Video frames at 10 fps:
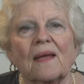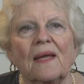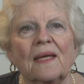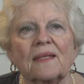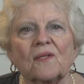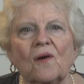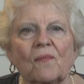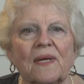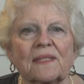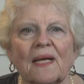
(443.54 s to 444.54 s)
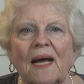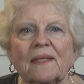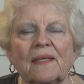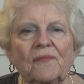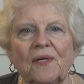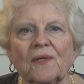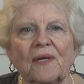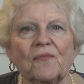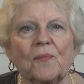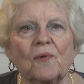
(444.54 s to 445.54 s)
And as always, I love
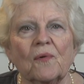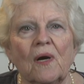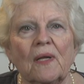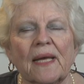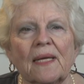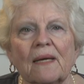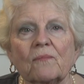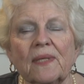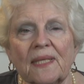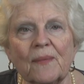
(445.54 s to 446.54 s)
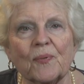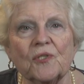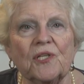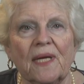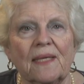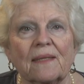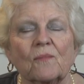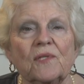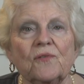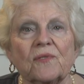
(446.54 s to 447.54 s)
hearing from you all, and I really appreciate it
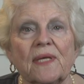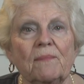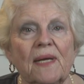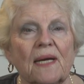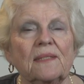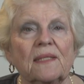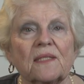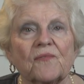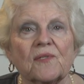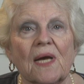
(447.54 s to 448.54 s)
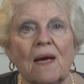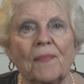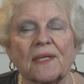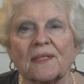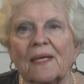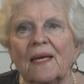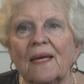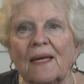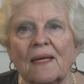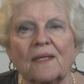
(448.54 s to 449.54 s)
when you send me ideas for topics,
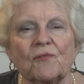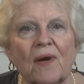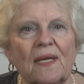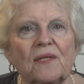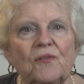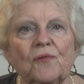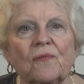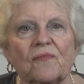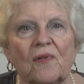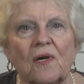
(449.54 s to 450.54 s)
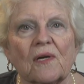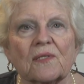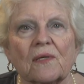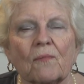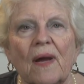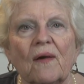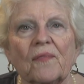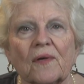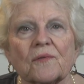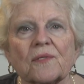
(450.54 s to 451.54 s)
and I try to do the vlogs around
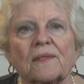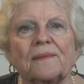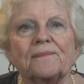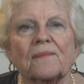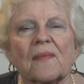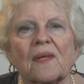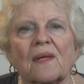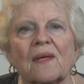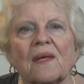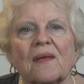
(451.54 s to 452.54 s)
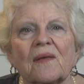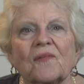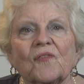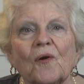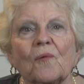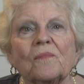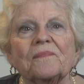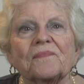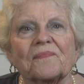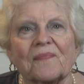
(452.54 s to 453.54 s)
those. So,
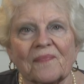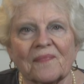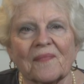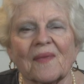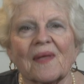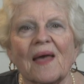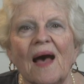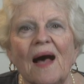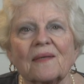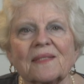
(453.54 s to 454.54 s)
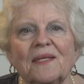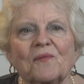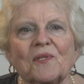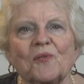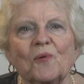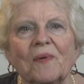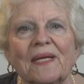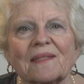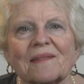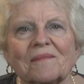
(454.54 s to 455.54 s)
I'll see you in 2
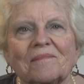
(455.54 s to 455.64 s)
weeks.